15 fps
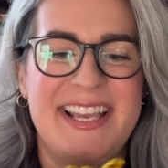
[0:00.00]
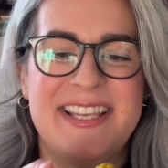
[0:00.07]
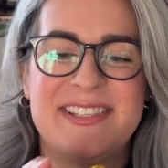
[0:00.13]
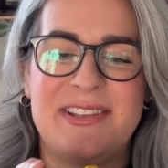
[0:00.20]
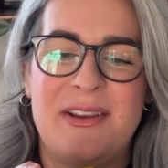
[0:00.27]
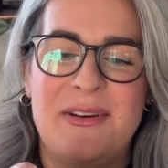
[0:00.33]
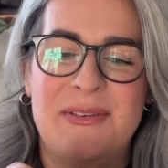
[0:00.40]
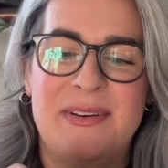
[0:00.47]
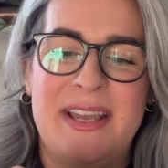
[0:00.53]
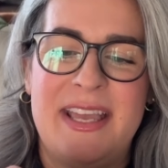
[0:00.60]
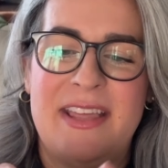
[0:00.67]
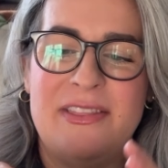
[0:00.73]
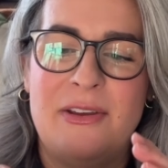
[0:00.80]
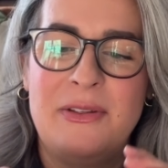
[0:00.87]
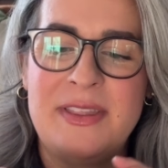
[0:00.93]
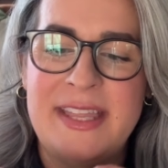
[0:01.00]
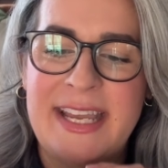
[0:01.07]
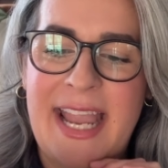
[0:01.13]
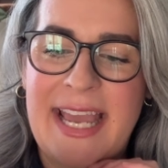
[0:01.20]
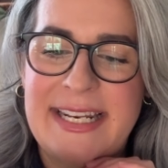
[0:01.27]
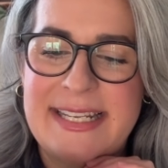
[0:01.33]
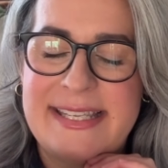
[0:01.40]
So the only thing I
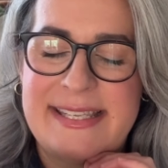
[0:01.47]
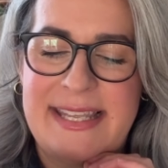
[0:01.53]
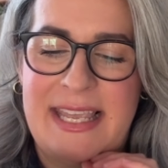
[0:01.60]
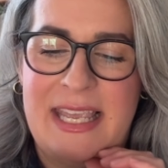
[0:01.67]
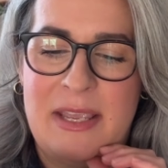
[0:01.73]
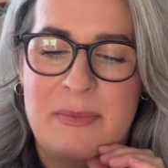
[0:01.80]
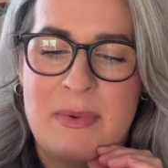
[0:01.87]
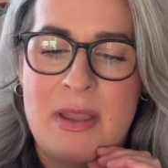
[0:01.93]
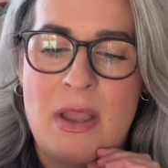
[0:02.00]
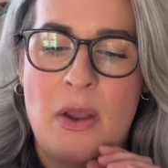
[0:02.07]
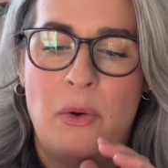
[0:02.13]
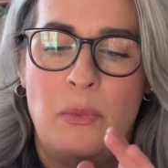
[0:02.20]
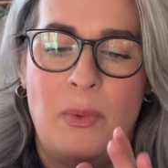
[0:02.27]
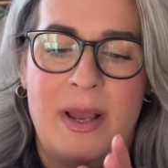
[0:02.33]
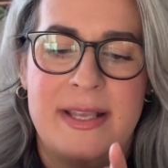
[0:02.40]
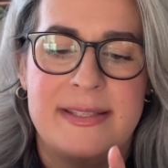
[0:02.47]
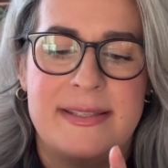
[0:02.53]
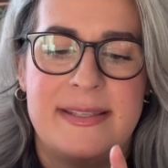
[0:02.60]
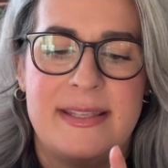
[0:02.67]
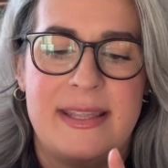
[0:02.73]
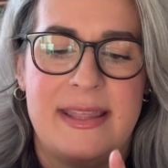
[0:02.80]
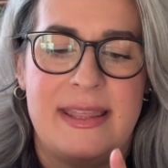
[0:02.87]
had to seam
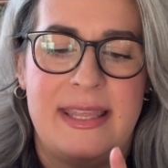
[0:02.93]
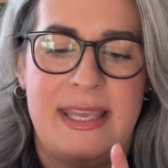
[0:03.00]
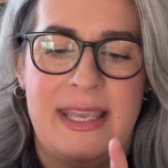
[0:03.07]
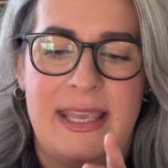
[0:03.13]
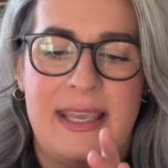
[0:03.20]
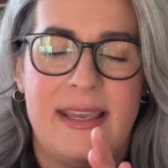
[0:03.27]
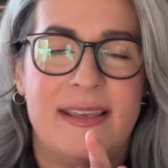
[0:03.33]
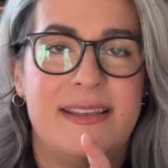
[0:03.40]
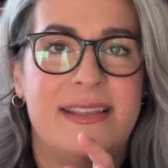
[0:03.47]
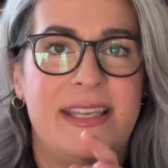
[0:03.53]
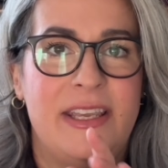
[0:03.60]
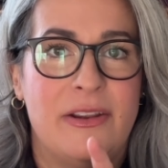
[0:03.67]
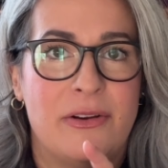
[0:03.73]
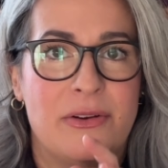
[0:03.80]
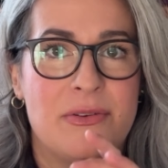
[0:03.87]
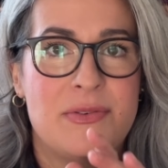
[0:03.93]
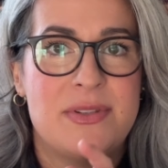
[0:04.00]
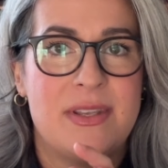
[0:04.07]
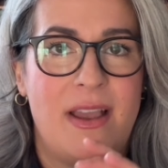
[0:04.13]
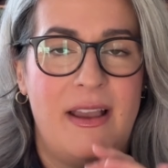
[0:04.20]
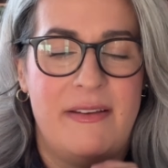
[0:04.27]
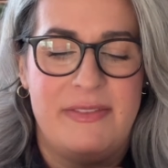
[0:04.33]
was the ears
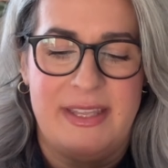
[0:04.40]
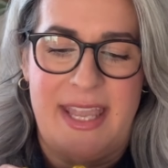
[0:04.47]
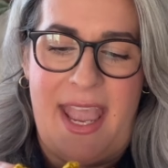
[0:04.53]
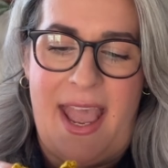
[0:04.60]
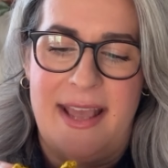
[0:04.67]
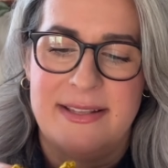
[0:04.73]
of the cat.